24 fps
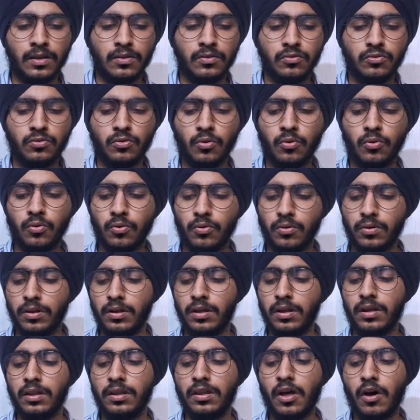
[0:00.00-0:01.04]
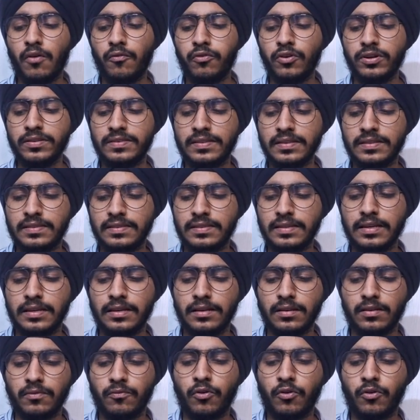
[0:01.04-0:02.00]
So now for 60,